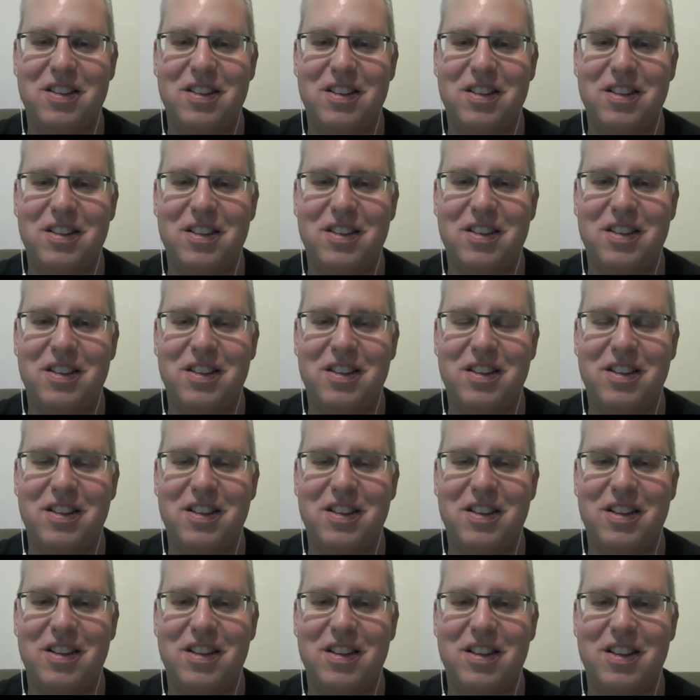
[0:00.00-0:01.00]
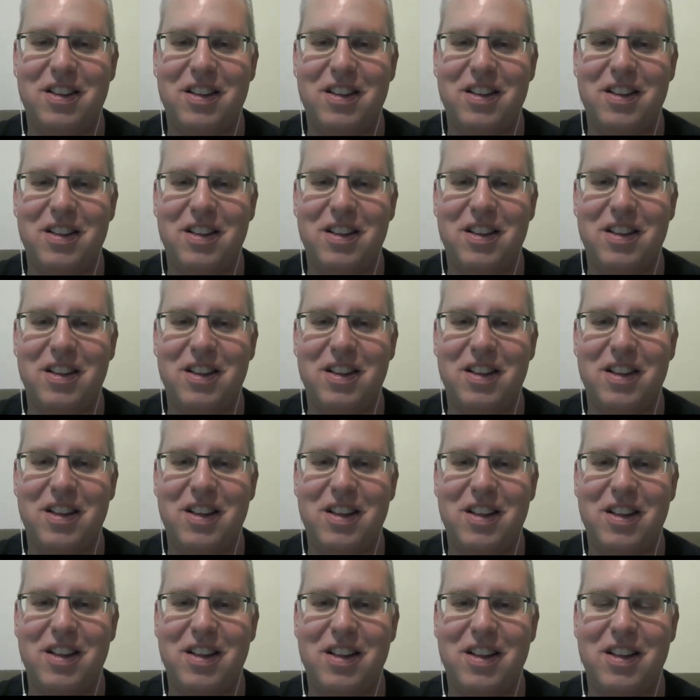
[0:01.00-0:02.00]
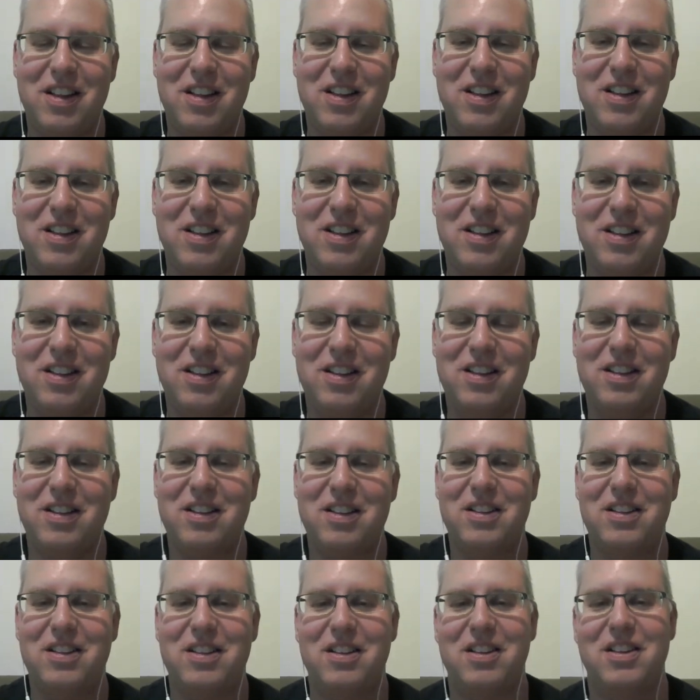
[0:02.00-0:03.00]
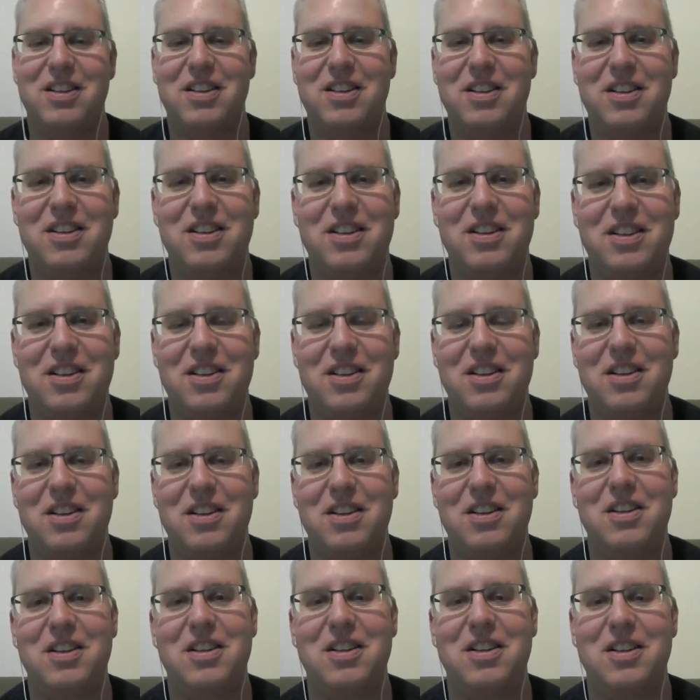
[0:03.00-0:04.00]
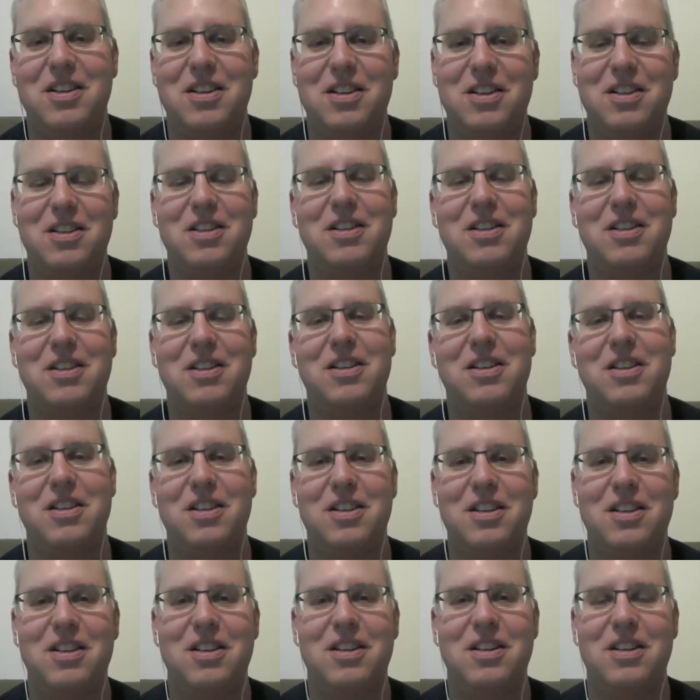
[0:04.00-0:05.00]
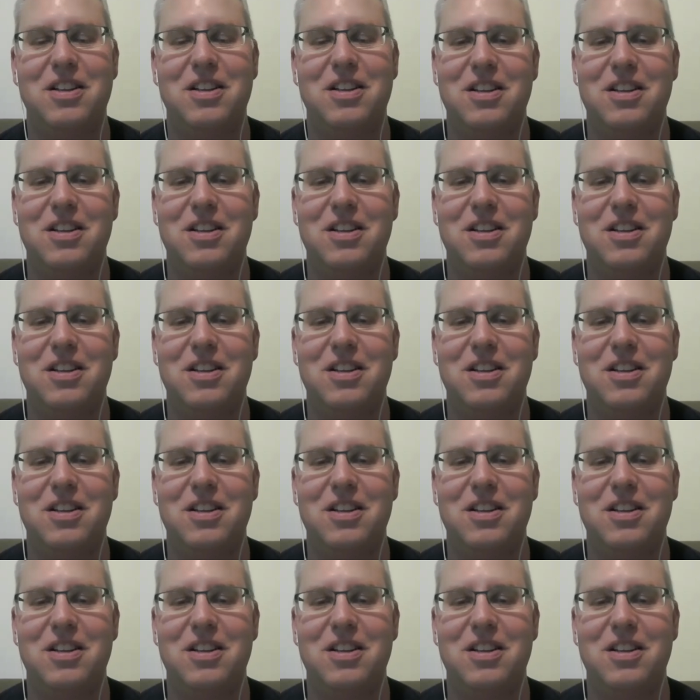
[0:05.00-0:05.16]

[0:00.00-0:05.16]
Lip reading: (not speaking)